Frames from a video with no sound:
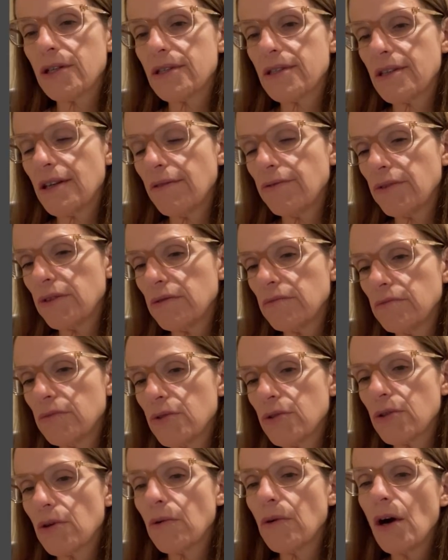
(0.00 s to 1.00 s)
7.
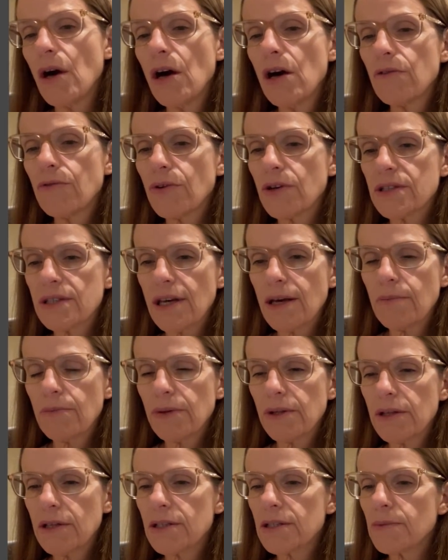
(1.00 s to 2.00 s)
So, for
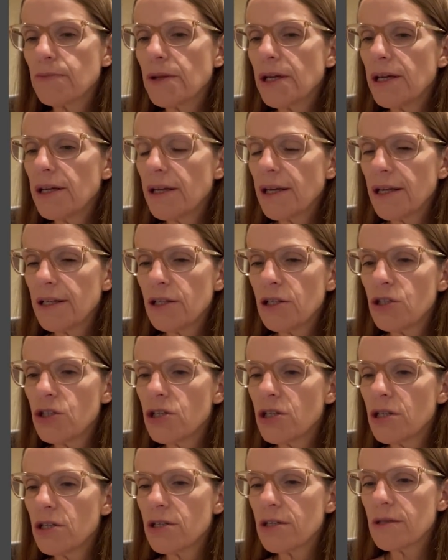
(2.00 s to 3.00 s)
example, explaining any
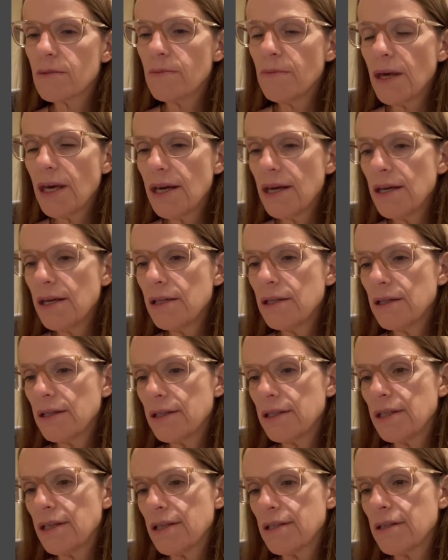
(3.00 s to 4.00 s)
changes made
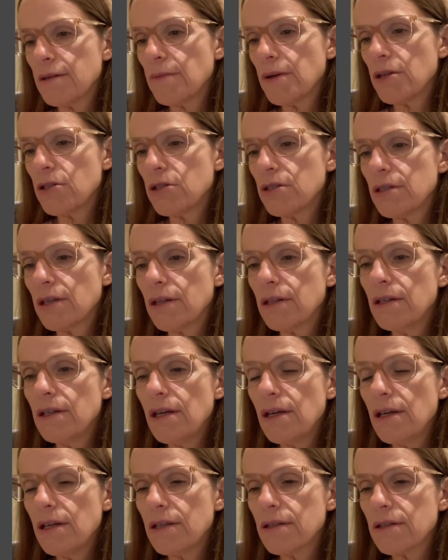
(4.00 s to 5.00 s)
in the estimation
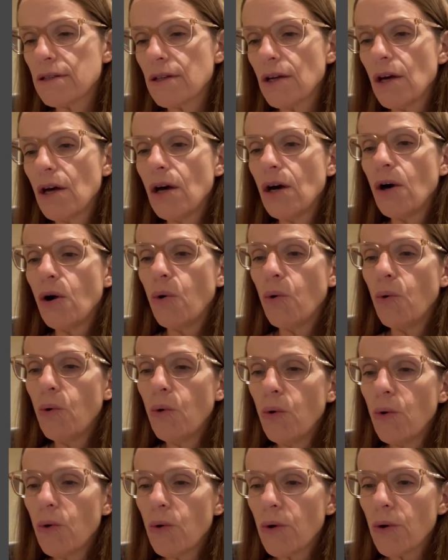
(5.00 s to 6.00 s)
techniques
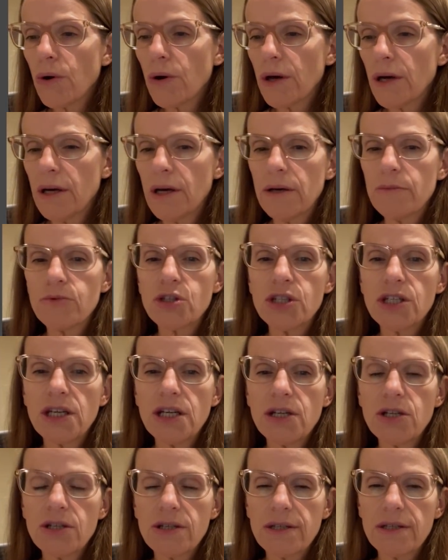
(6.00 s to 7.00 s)
or
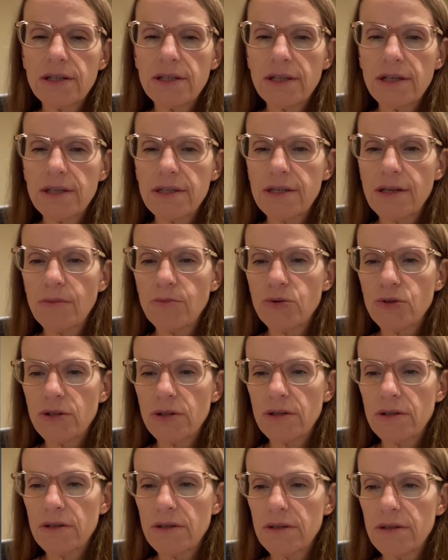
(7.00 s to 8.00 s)
changes in the
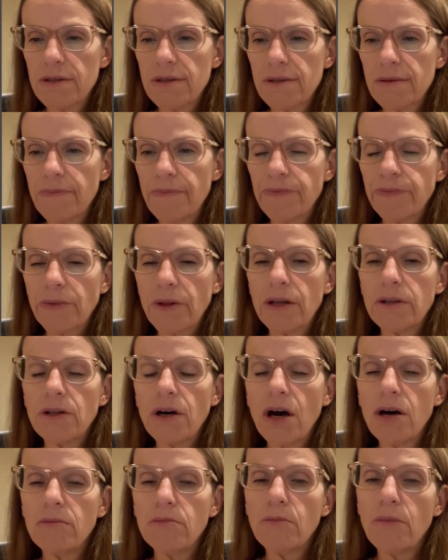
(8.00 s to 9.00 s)
assumptions.
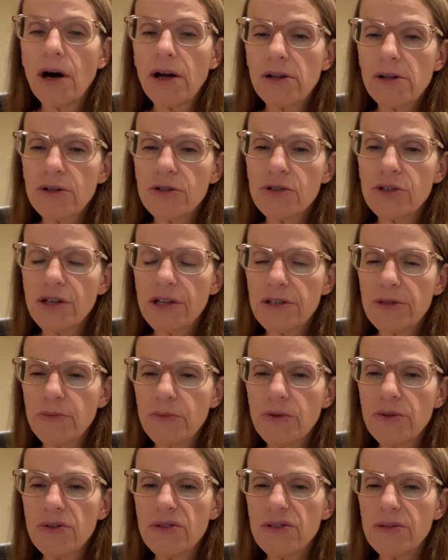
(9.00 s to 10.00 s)
Now, model
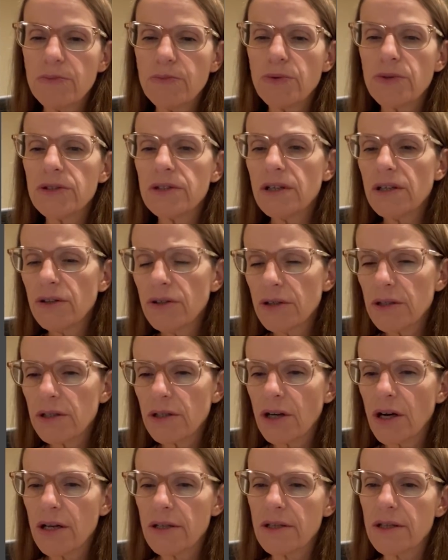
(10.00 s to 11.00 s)
adjustments, particularly in
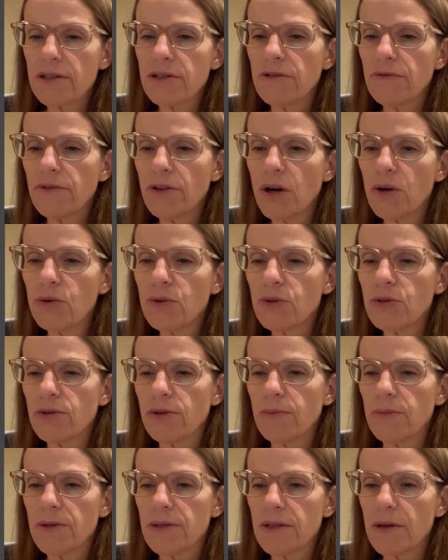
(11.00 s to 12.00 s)
the context of
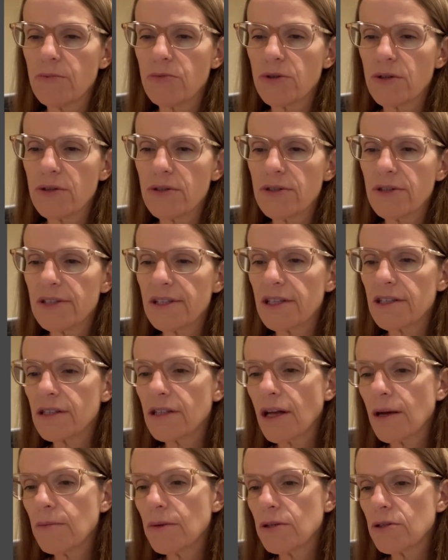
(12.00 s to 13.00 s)
longer-term assumptions, such as
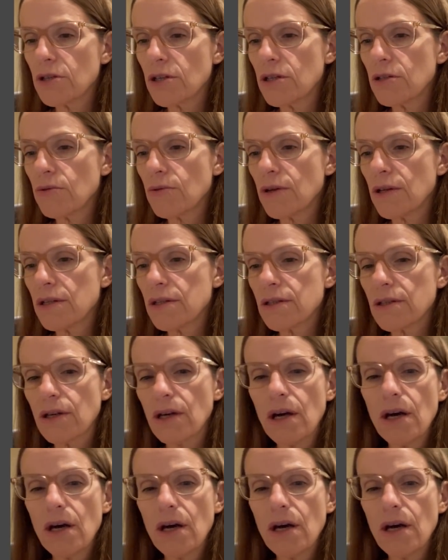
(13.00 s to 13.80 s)
climate change risk,